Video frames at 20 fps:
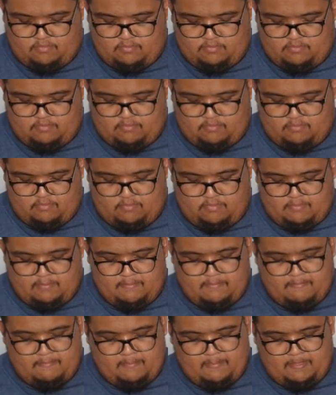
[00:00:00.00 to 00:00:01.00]

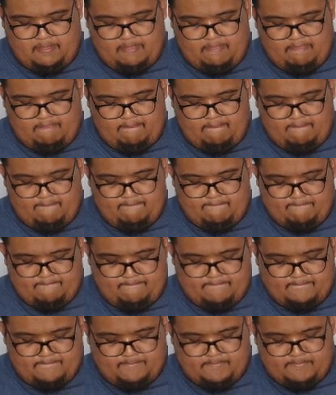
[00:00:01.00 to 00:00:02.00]

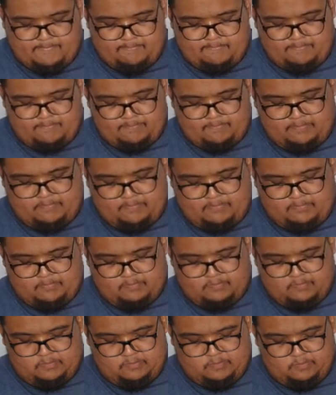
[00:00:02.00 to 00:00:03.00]

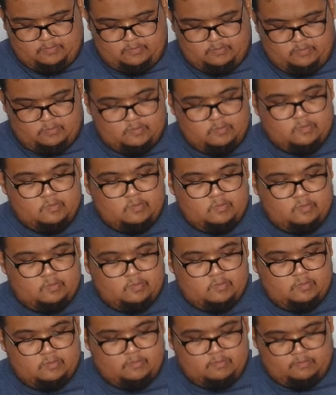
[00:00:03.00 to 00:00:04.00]

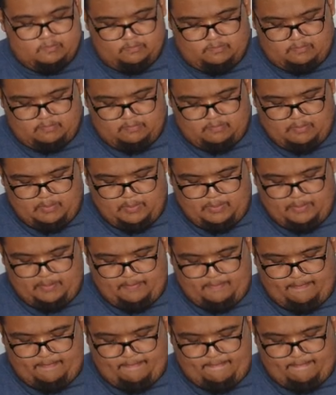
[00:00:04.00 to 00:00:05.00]

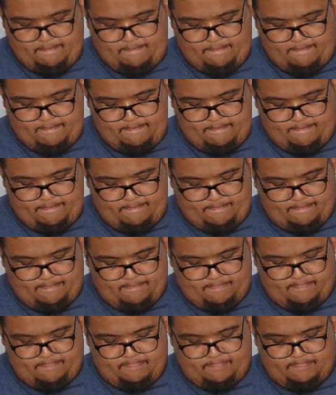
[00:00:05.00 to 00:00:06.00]

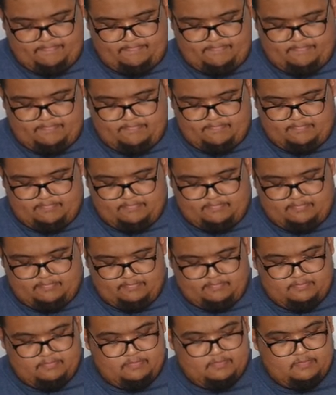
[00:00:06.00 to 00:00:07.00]

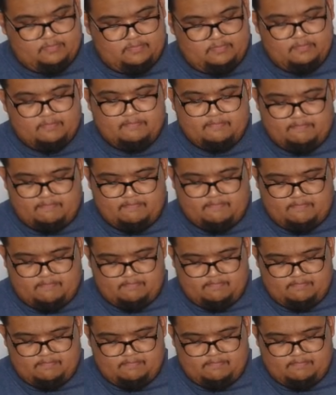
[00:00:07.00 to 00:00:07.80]
The person shown says nothing.